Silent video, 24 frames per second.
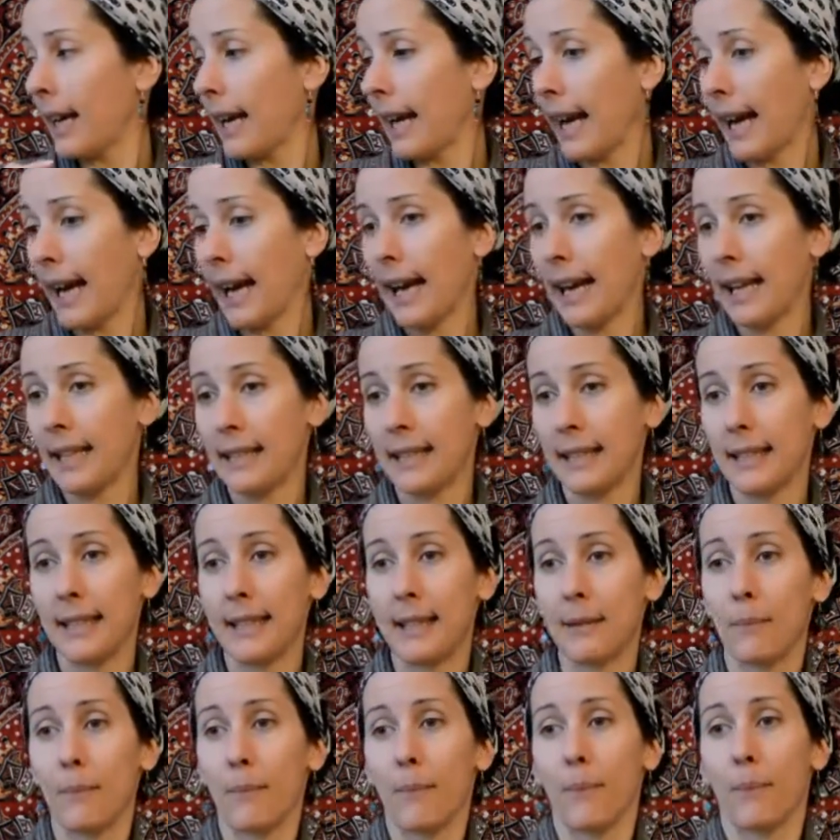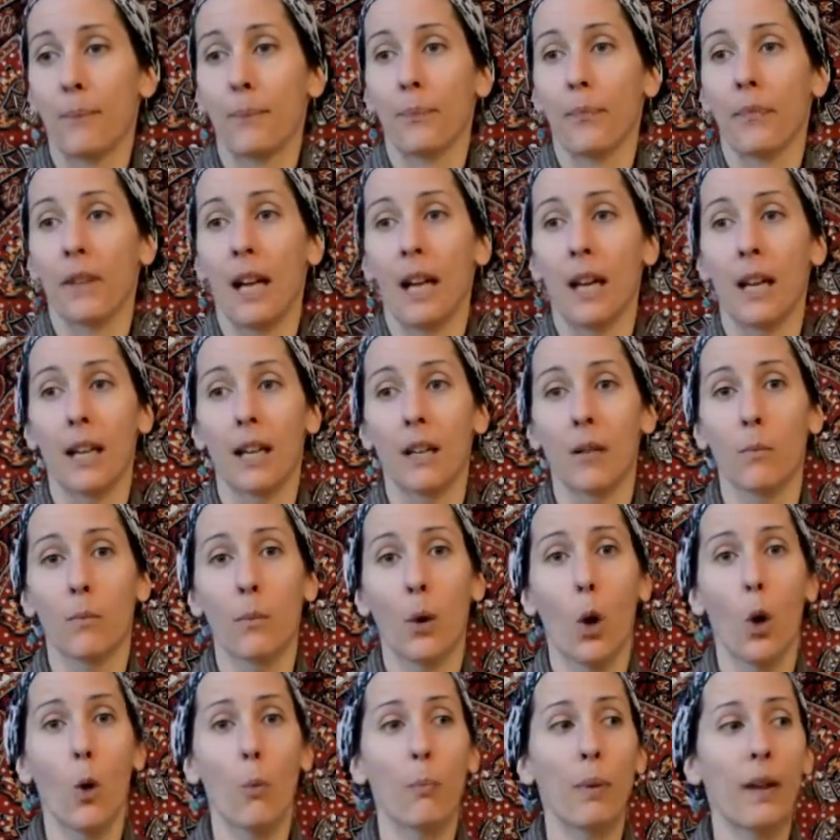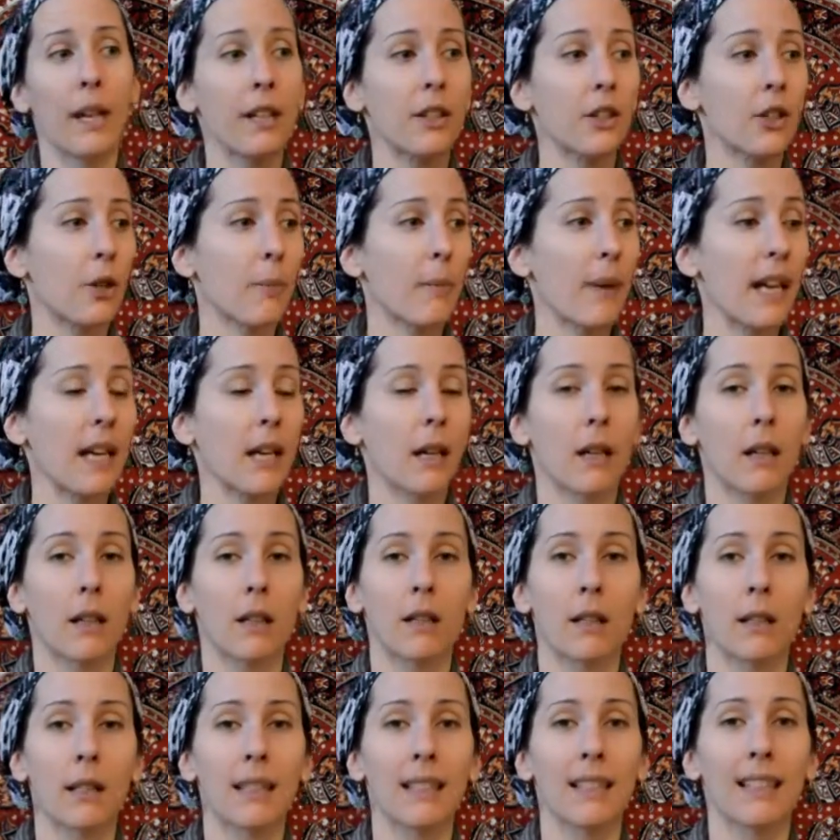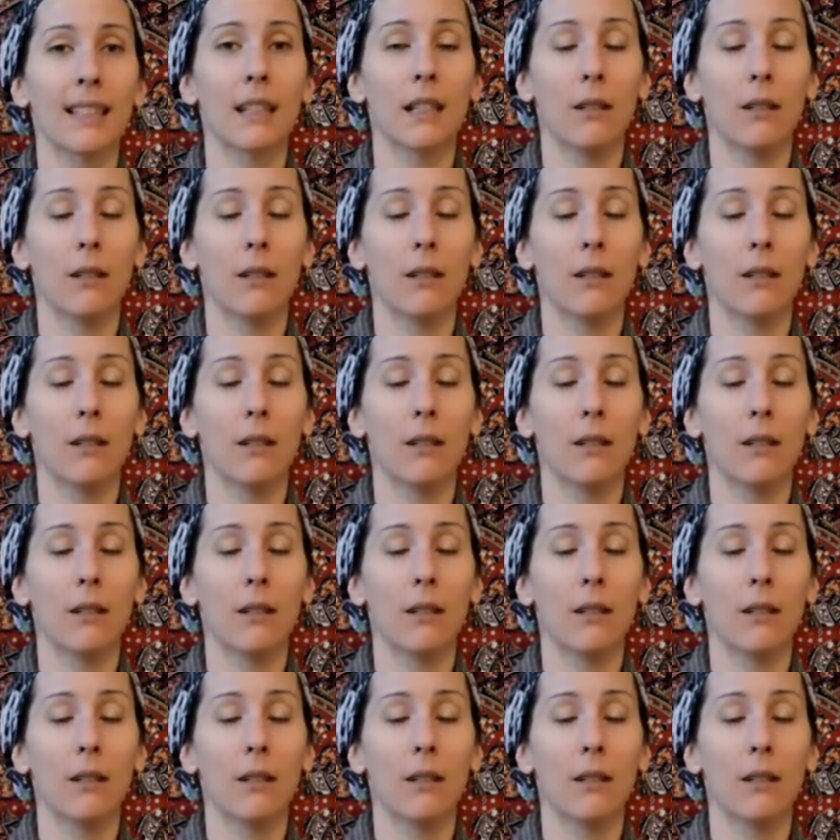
and I'm hoping to make a little,